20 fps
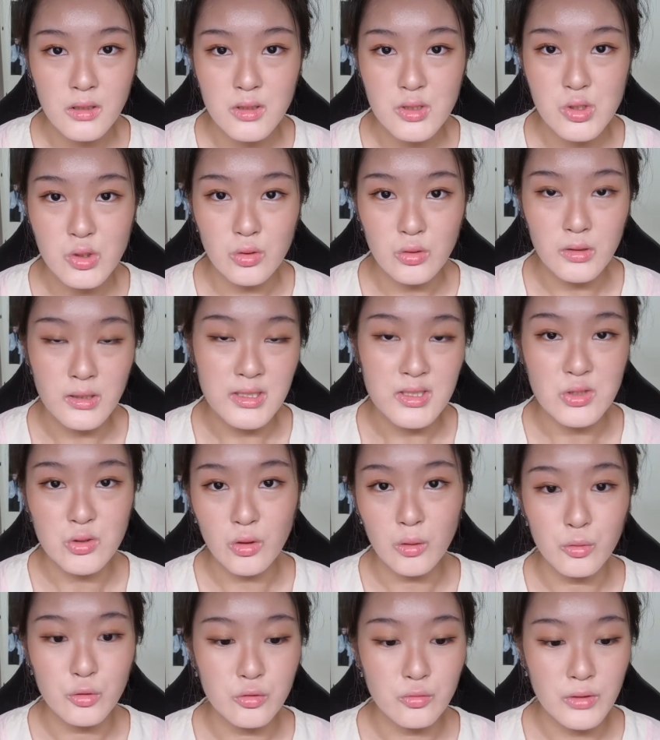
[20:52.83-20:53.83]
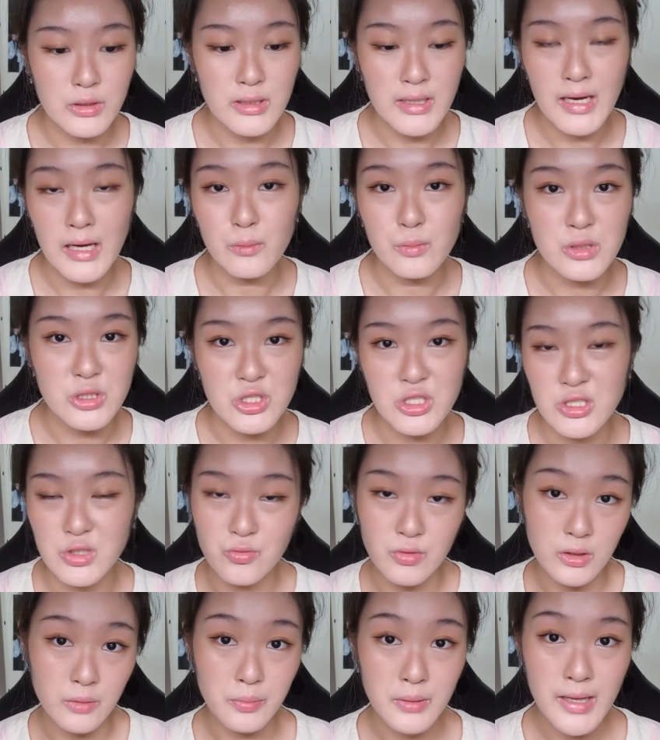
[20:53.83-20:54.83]
So that's normal. When that happens,
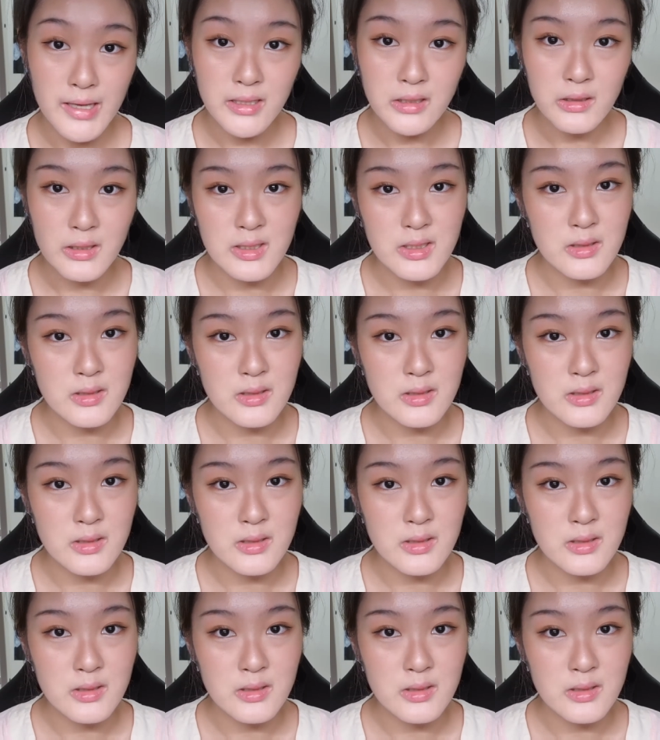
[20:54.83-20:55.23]
just reapply.